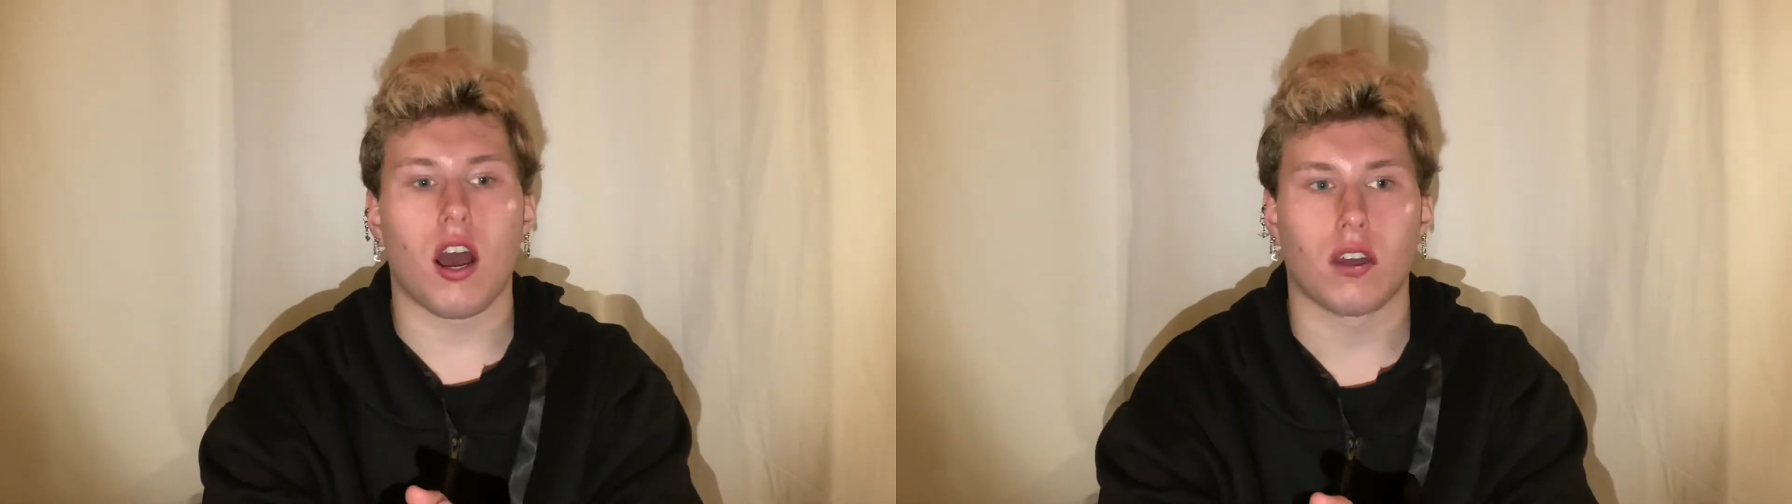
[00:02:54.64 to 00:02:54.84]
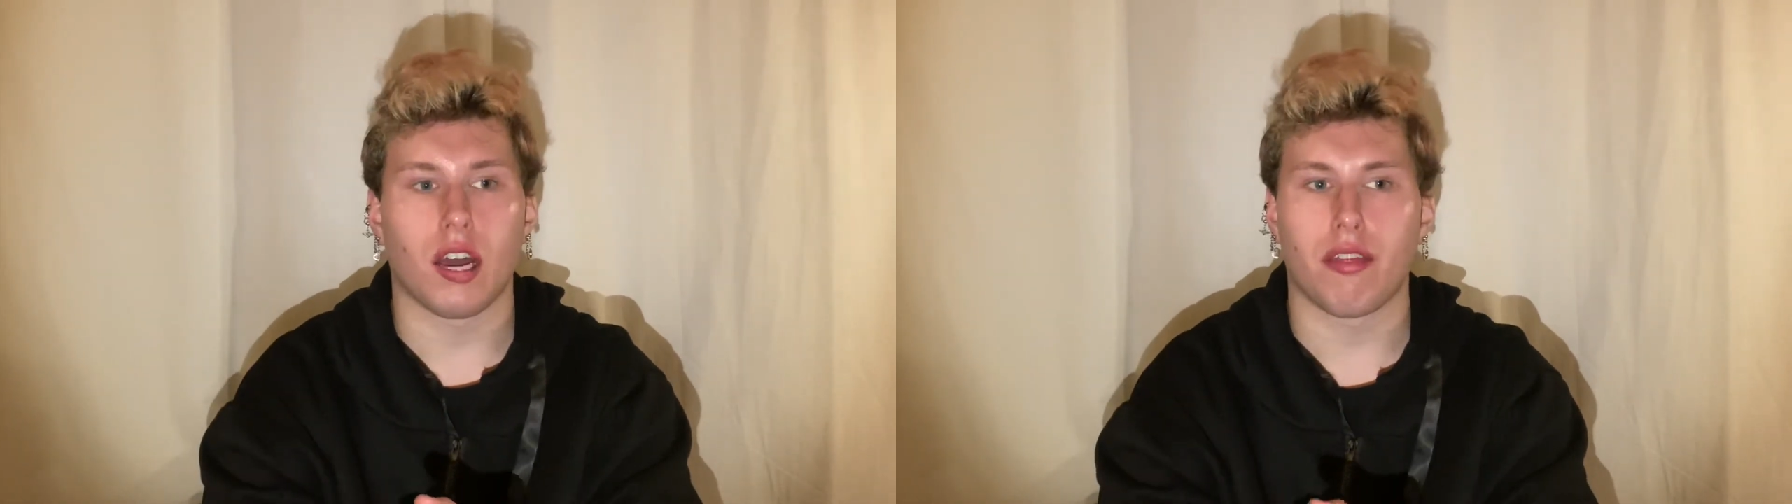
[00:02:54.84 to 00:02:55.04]

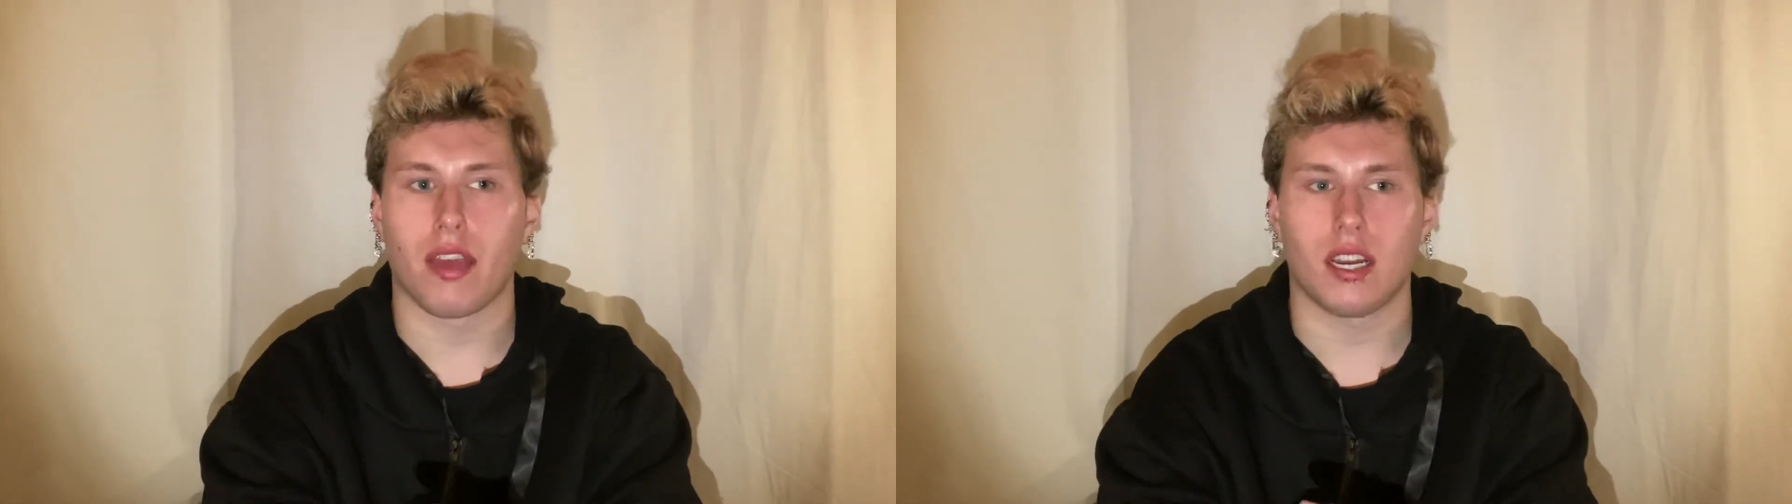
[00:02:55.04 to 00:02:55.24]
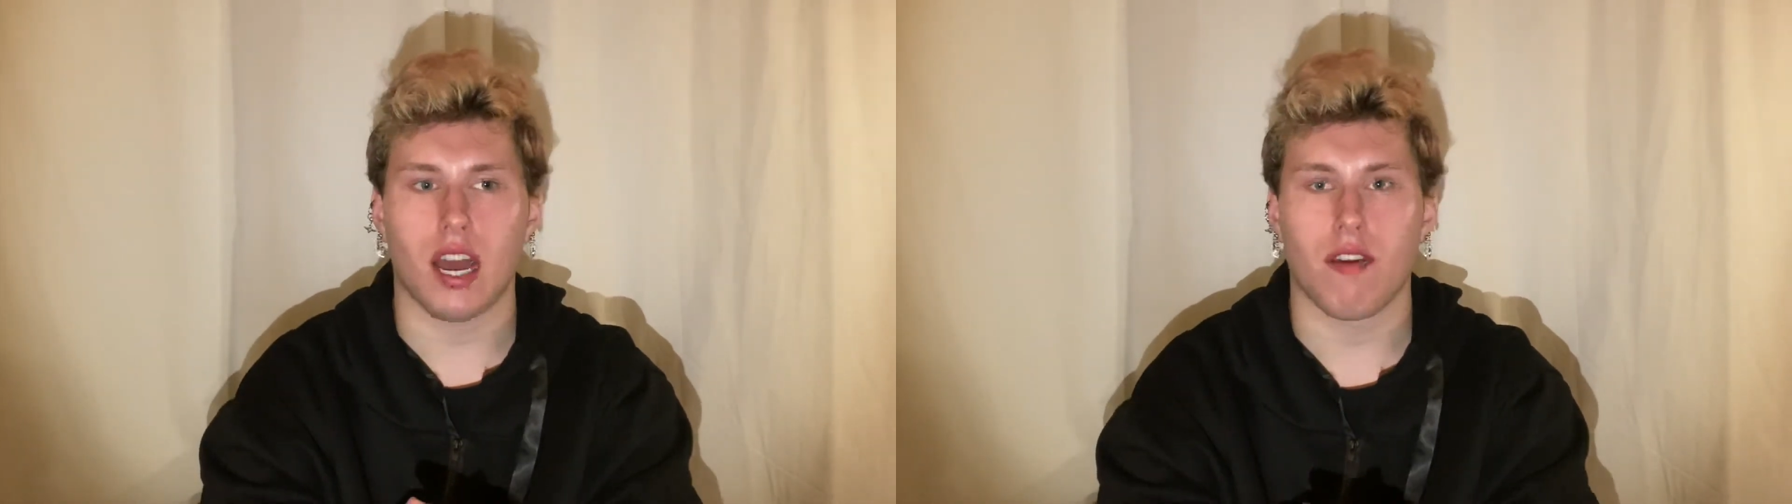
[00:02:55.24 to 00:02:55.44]
I
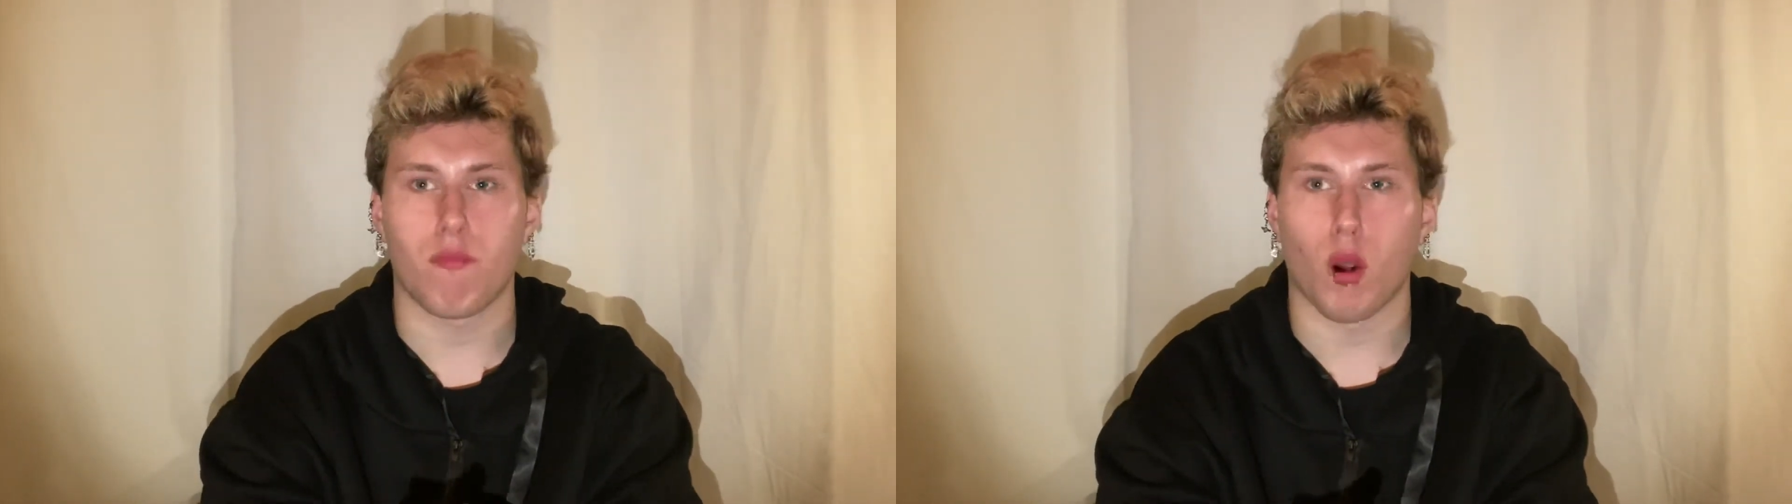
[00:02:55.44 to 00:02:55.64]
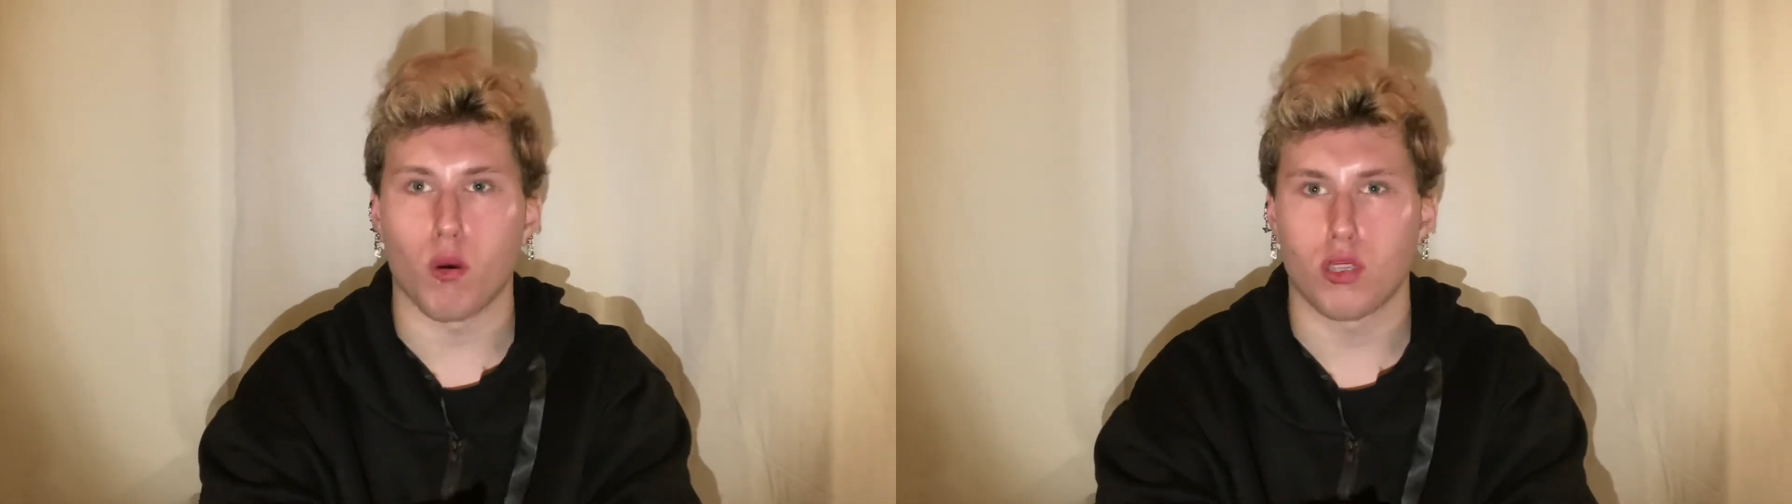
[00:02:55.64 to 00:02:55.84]
think I have
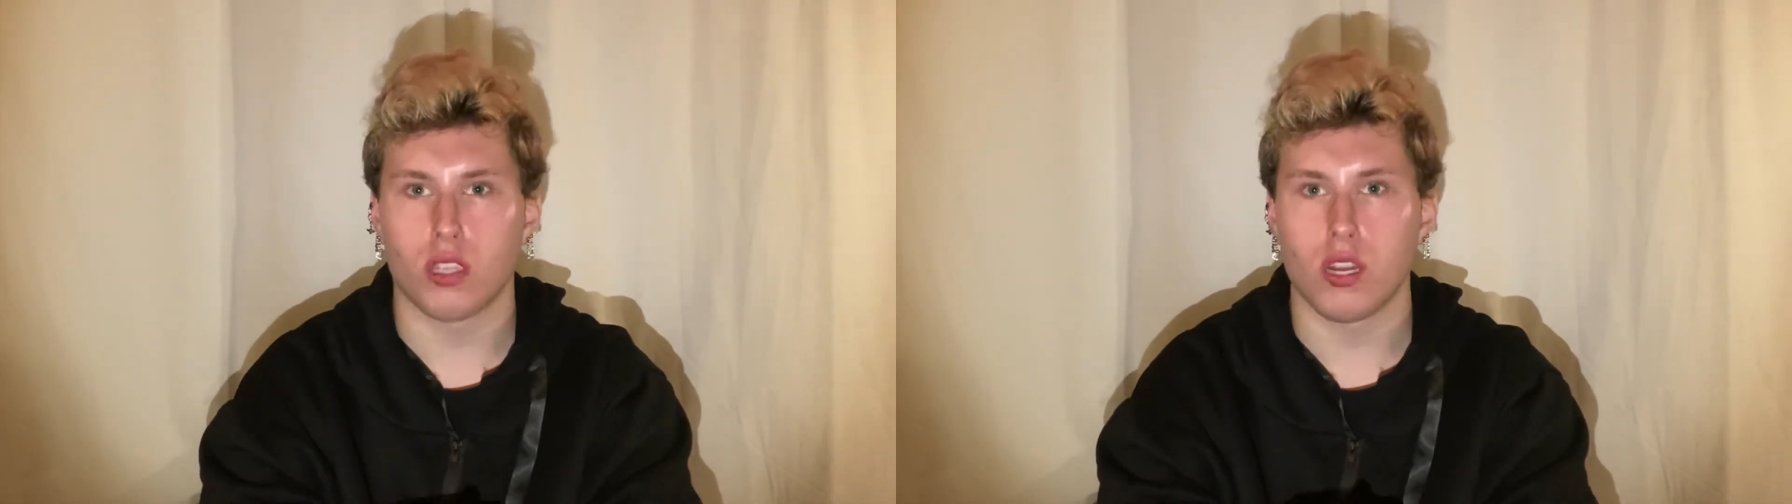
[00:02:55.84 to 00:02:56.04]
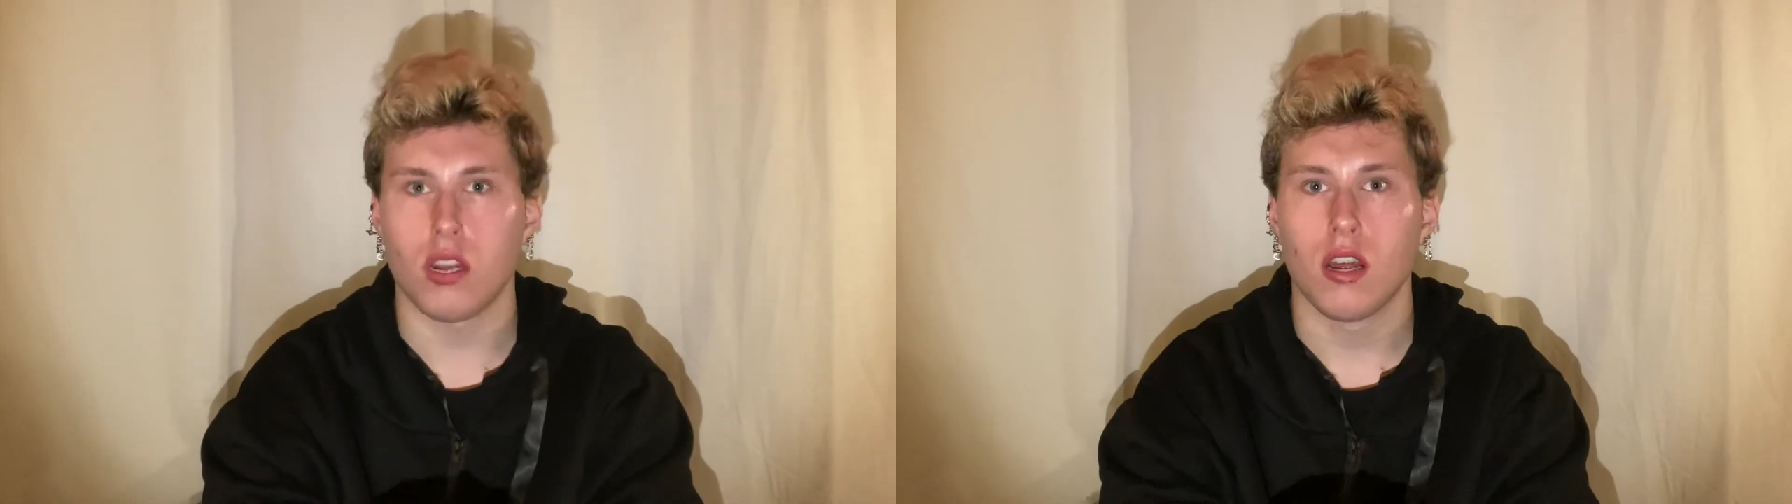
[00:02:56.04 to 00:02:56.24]

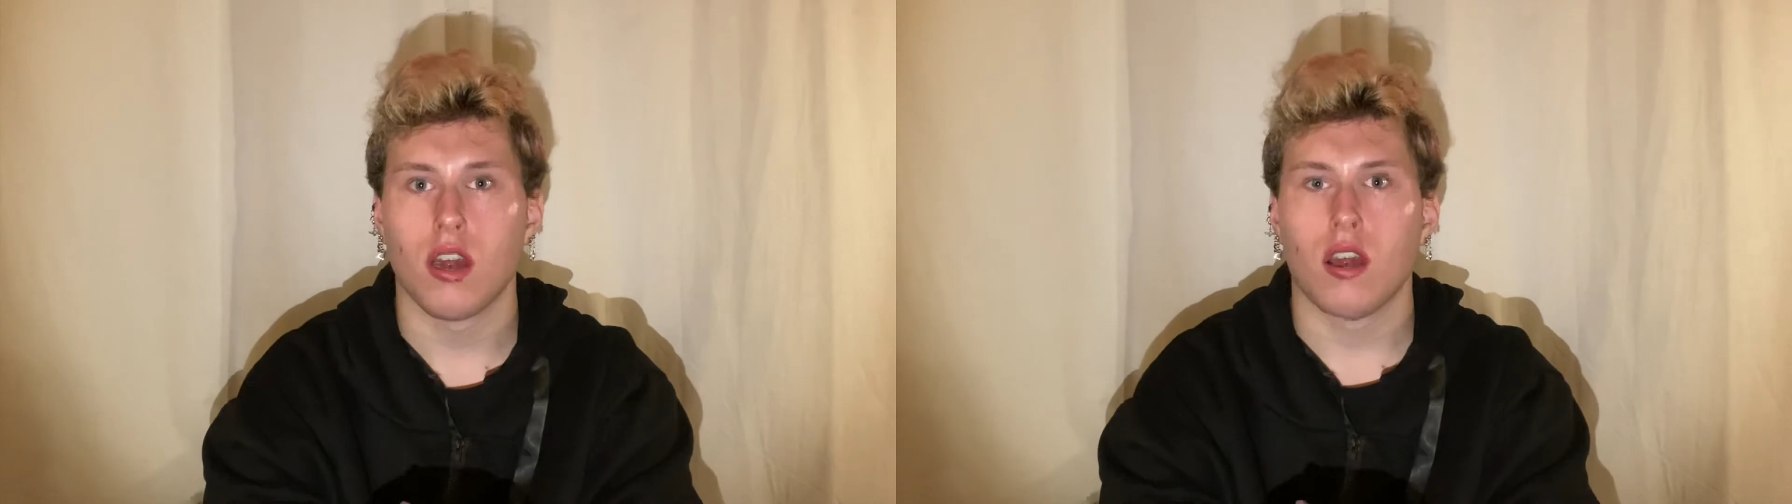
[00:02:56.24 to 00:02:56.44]
posted